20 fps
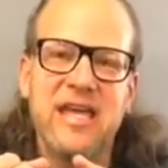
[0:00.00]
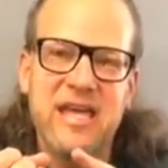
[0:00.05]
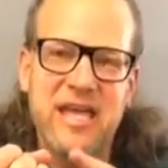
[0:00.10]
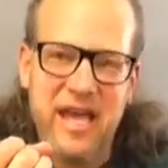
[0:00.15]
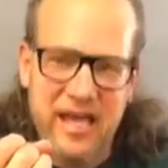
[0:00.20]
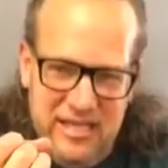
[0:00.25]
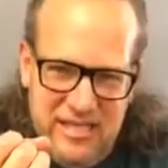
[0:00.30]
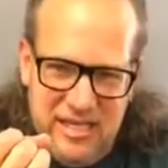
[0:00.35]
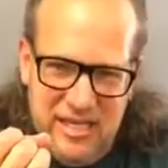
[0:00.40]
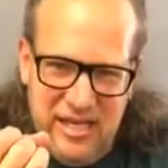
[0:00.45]

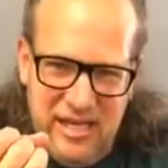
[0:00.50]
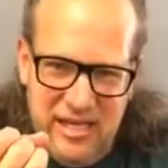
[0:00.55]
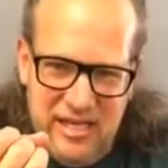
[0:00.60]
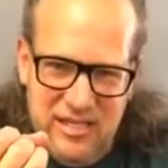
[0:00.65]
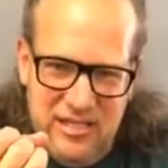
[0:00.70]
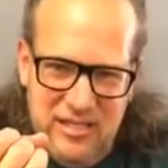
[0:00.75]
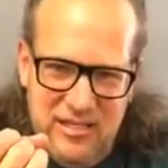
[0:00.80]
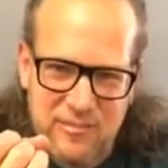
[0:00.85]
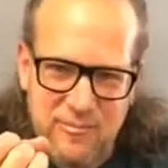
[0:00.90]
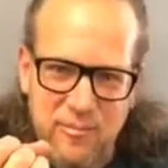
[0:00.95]
Yes, it
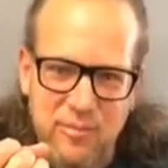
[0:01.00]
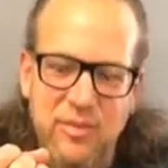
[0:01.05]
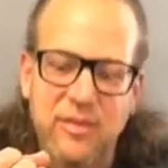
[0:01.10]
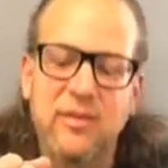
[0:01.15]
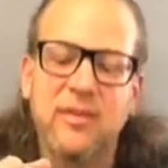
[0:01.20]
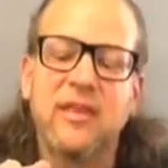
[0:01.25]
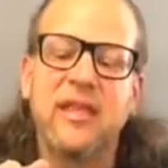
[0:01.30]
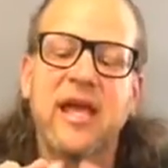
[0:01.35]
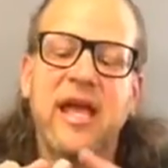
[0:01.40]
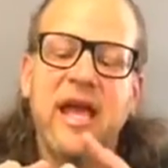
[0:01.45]
is.
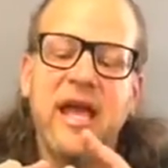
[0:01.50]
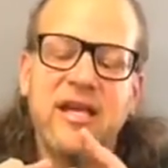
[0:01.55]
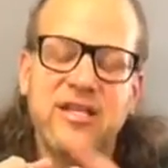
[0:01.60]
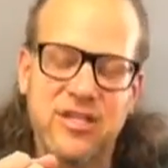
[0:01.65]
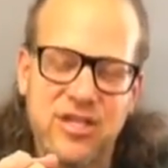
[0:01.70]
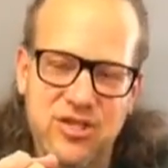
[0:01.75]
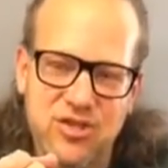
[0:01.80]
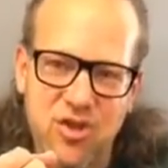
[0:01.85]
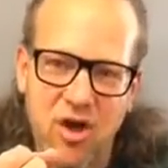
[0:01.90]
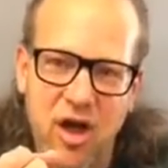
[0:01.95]
Is
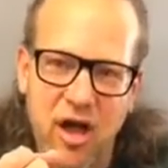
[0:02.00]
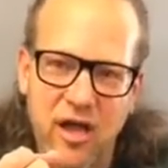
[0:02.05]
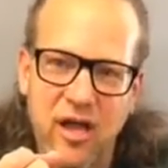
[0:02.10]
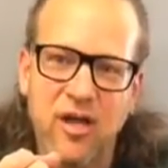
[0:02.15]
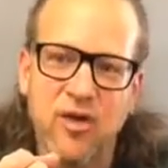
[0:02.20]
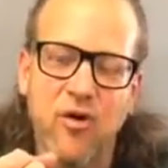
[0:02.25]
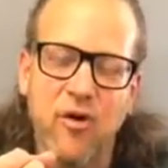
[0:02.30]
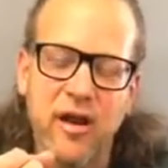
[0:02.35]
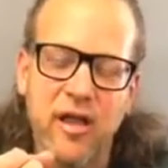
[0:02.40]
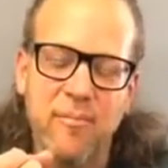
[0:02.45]
this
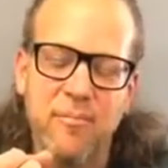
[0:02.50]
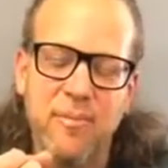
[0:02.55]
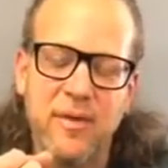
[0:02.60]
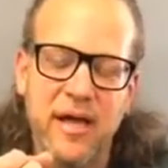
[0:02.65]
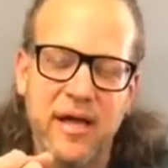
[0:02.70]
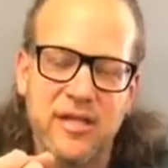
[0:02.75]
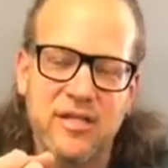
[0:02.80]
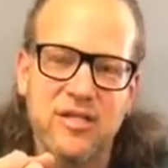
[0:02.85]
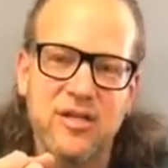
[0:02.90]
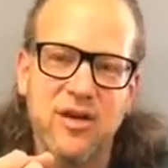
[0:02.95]
dog going to
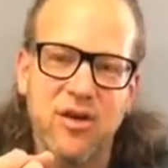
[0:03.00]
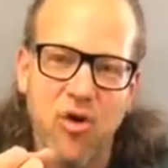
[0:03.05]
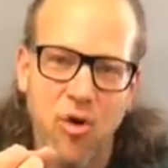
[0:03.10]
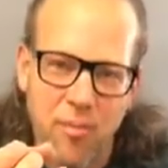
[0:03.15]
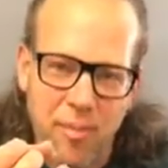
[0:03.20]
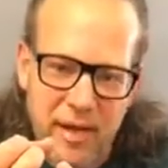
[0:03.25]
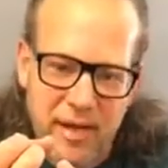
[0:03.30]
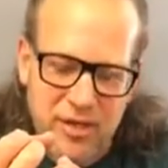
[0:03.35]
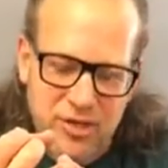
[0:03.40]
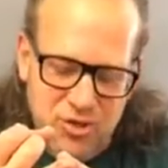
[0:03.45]
get
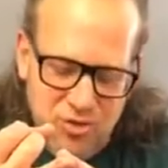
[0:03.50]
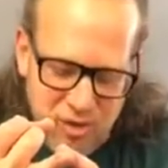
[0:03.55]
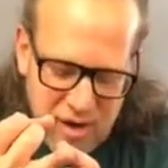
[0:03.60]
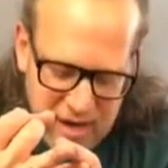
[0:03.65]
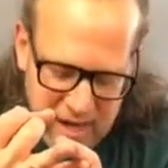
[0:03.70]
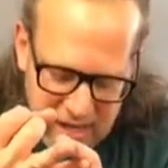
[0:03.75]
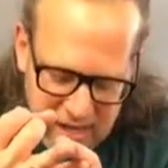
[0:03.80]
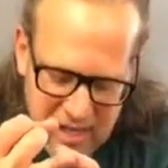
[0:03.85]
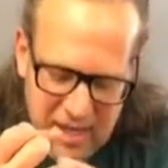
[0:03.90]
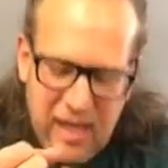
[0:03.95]
obedience
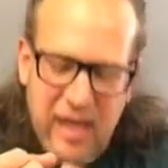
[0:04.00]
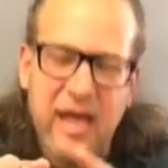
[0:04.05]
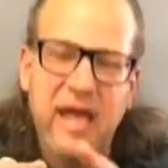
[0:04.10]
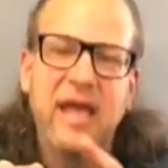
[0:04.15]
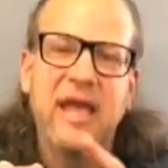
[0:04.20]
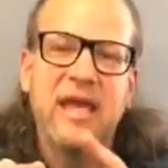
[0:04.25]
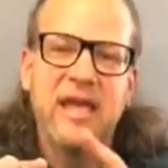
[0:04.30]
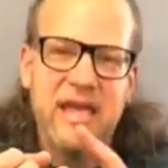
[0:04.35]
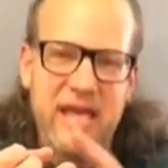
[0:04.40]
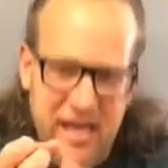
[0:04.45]
training?
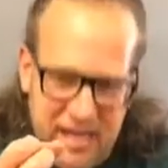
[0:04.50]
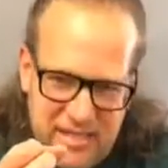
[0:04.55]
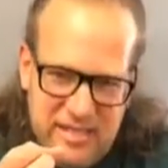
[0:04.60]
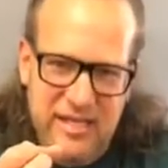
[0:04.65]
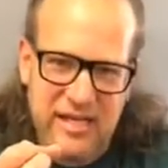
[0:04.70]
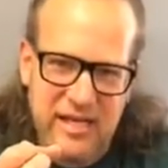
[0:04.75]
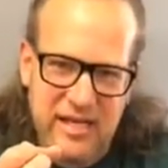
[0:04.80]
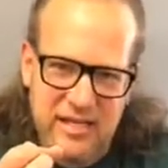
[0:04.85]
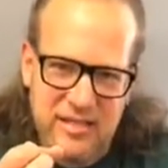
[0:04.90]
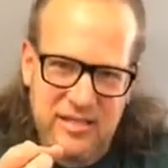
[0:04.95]
Yes,
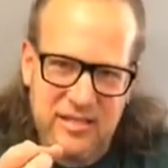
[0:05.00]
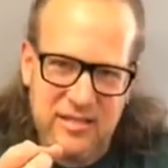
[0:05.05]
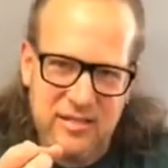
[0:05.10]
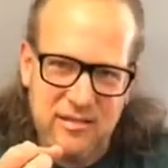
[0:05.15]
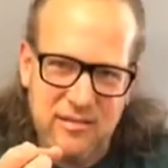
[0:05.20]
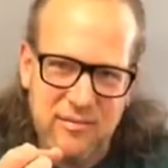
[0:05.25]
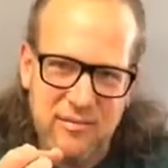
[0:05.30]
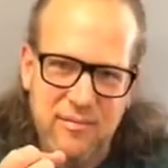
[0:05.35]
it is.